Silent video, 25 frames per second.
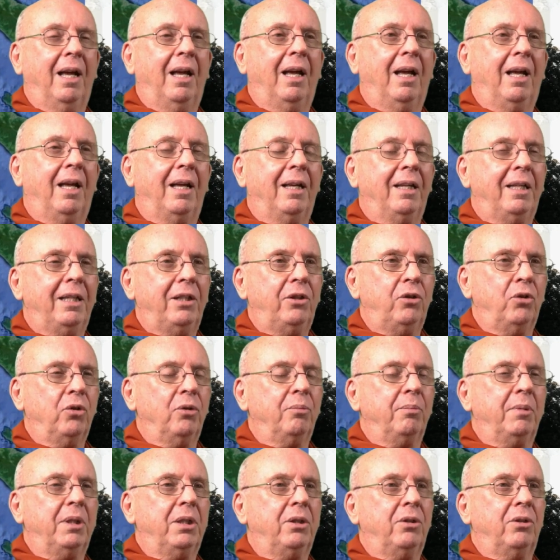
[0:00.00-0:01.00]
Uh, he
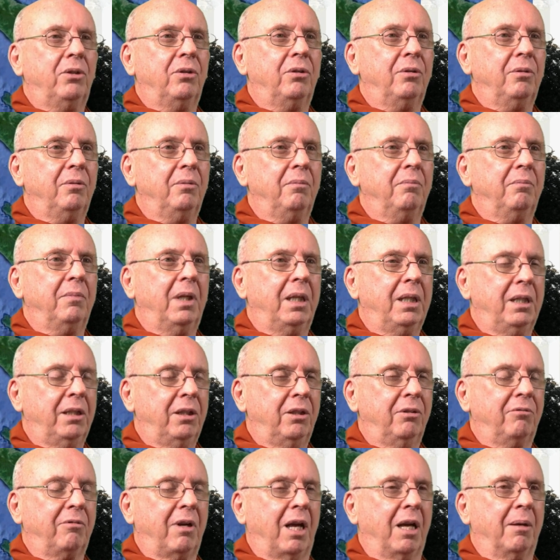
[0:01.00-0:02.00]
took me to
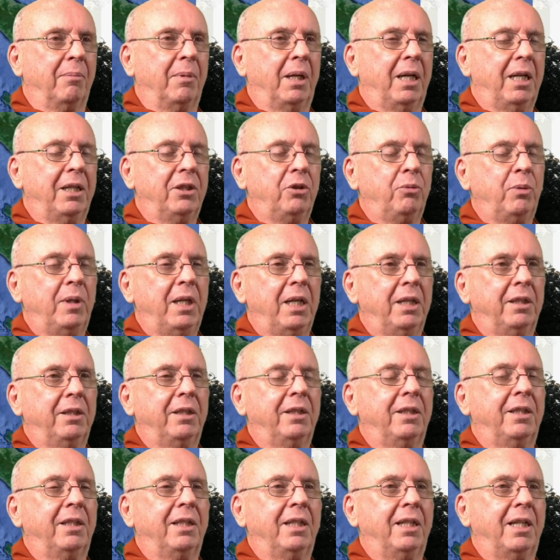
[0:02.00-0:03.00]
Mahindaram, and as we
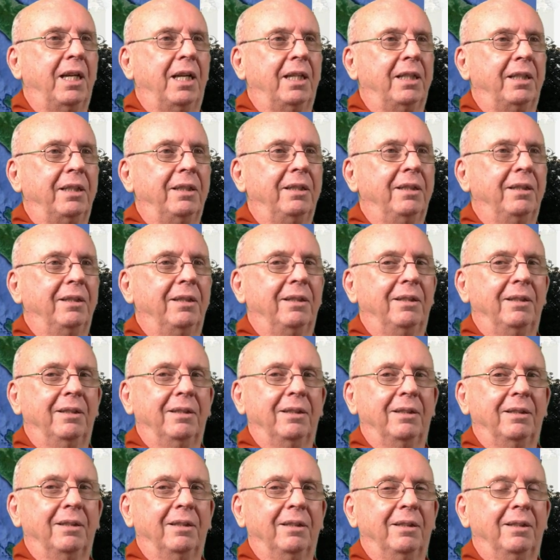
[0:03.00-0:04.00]
entered the gate,
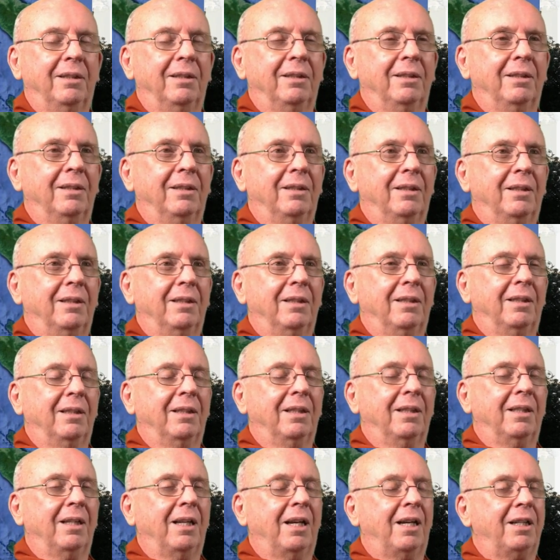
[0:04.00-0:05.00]

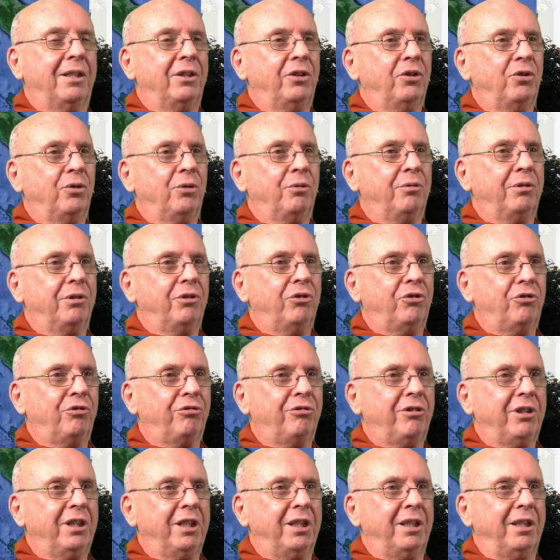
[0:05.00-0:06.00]
I saw a
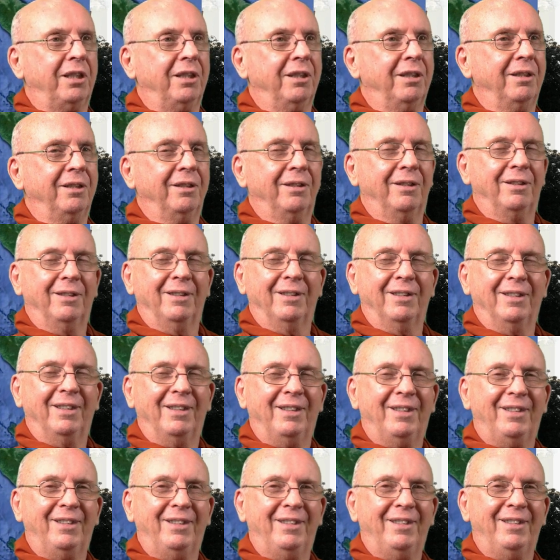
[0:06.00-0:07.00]
tree,
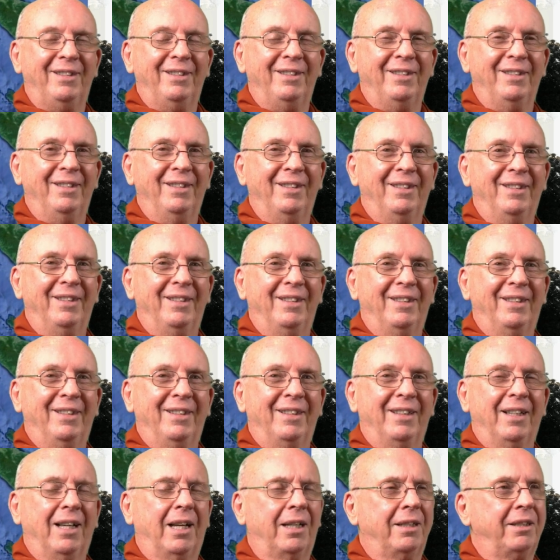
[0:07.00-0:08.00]
and
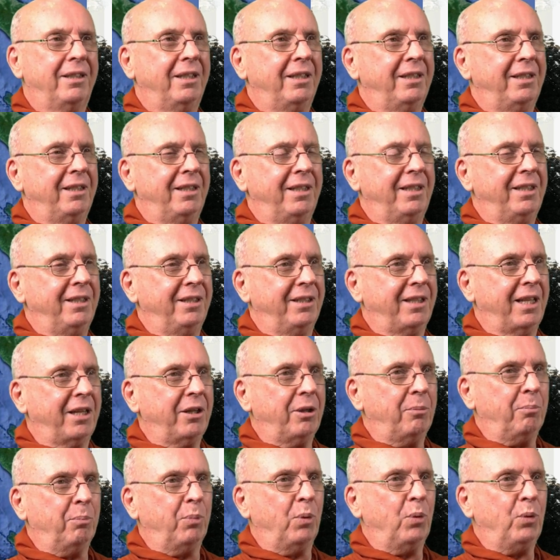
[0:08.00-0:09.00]
I said, "Is
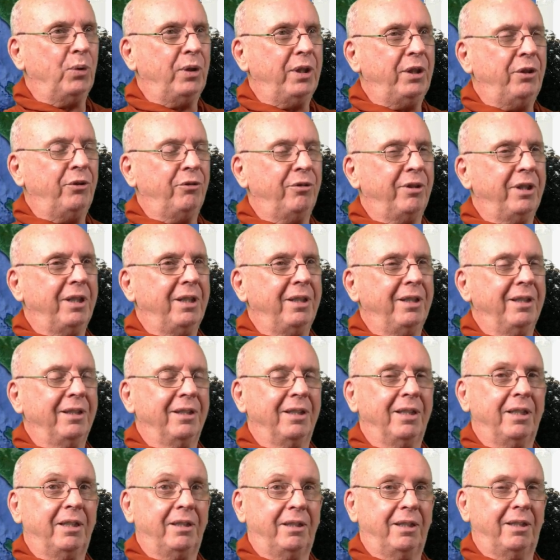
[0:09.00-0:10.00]
that a Bodhi tree?"
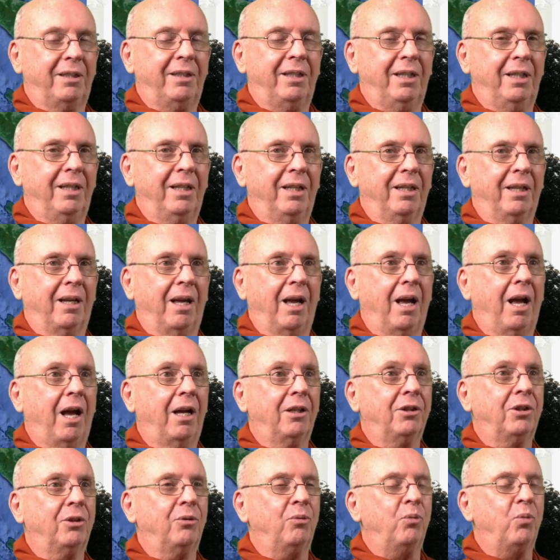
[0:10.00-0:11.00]
He said, "Yeah."
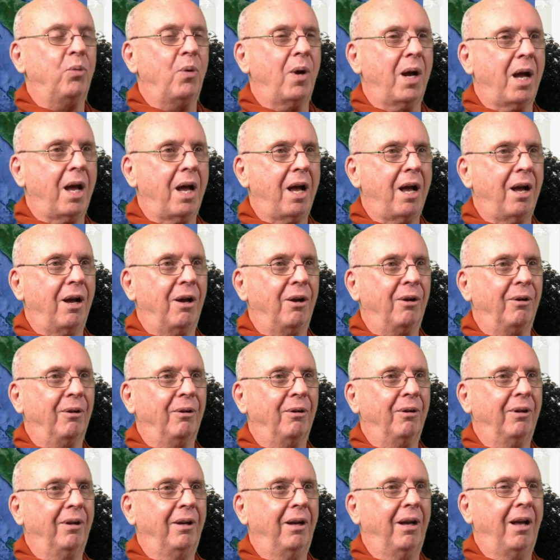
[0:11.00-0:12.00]
I said, "Wow."